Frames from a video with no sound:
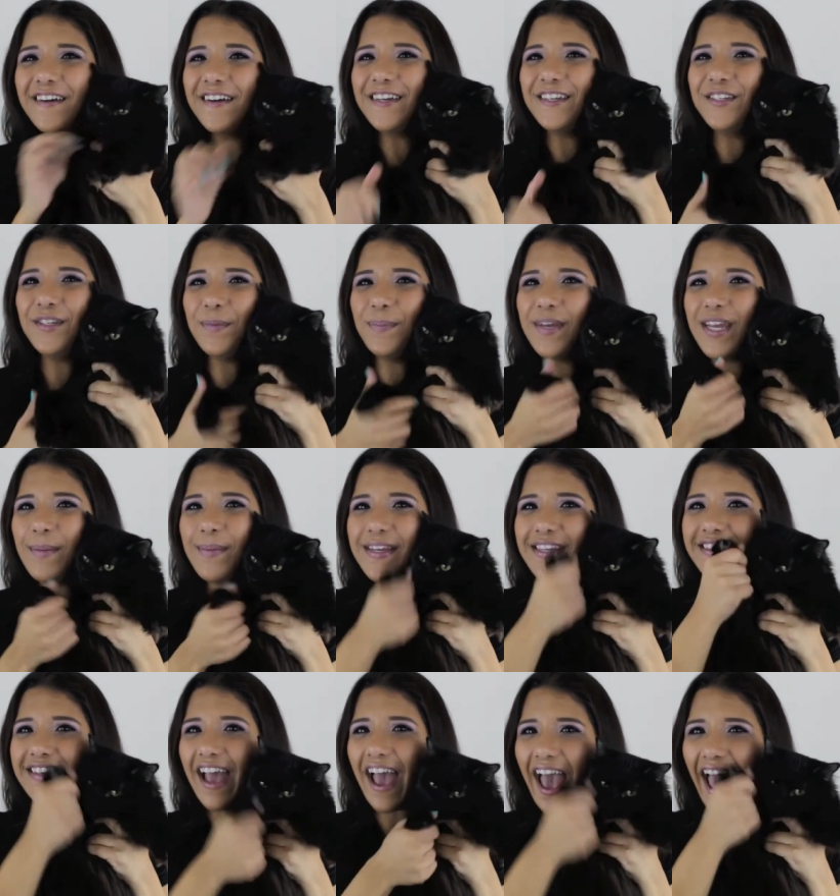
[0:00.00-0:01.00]
It's your
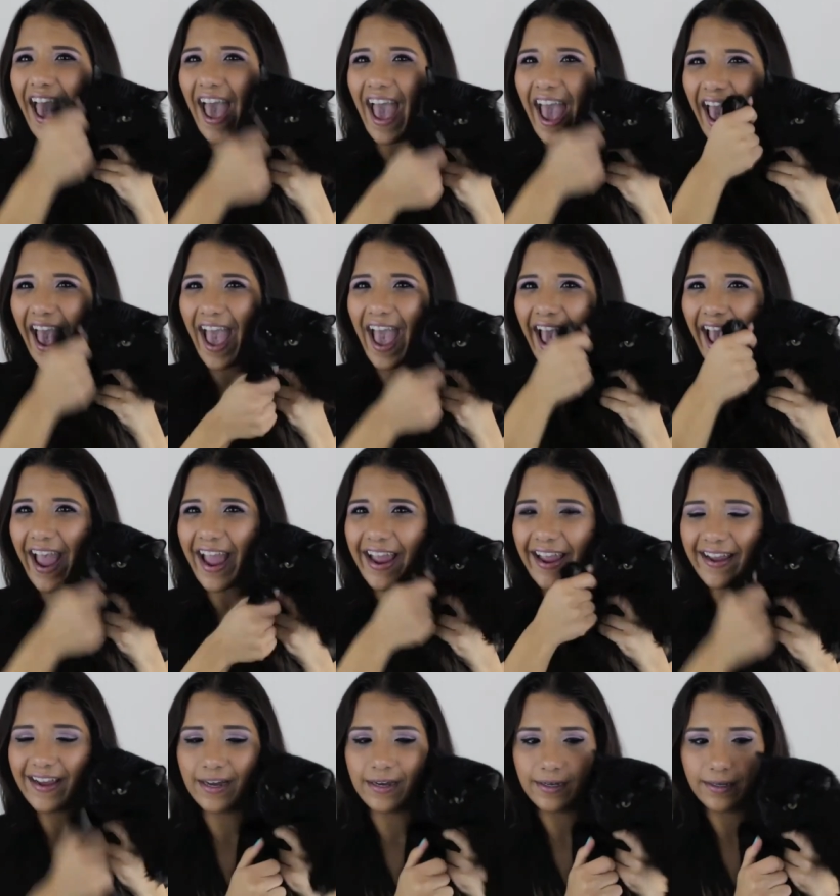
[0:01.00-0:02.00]
babies.
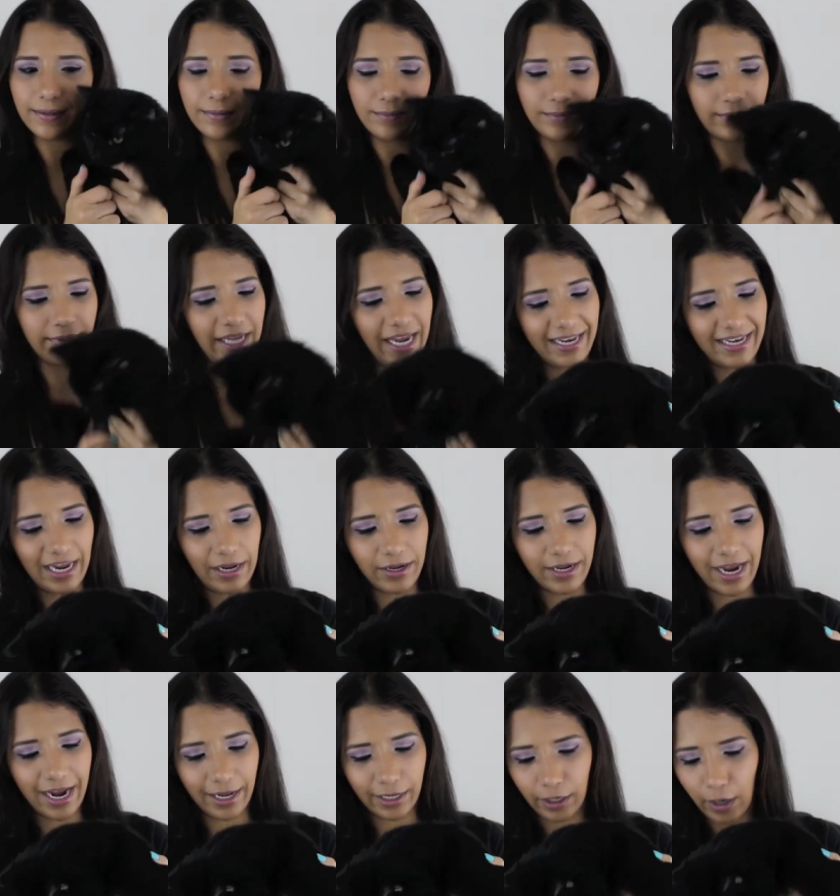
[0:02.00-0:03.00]
Hi! Okay, now you
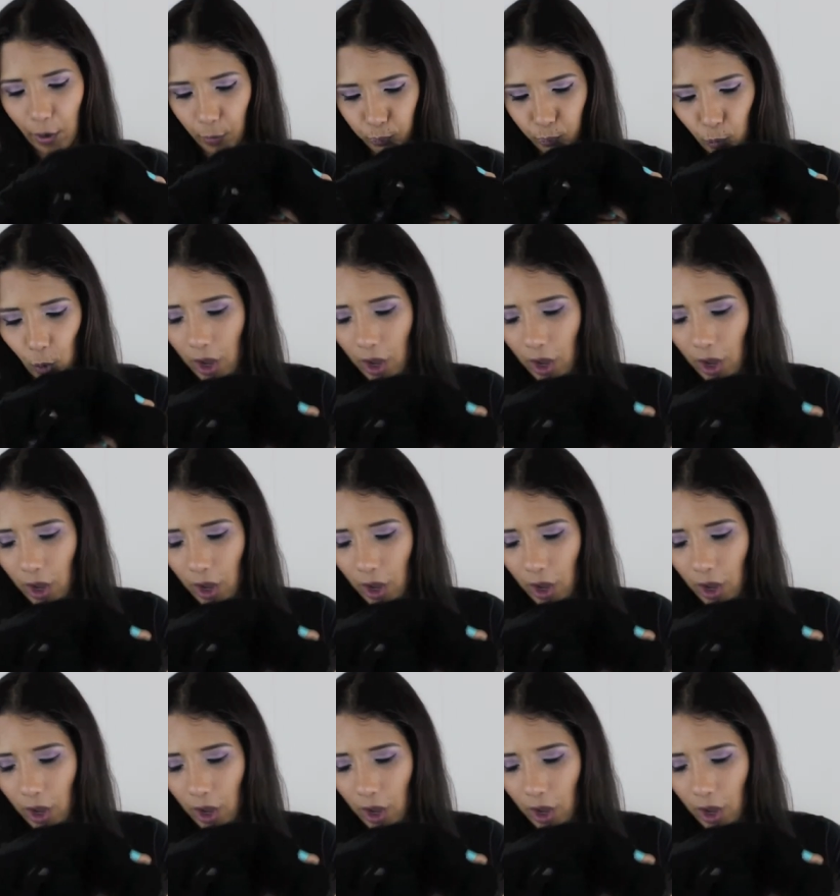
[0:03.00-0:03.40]
gotta go.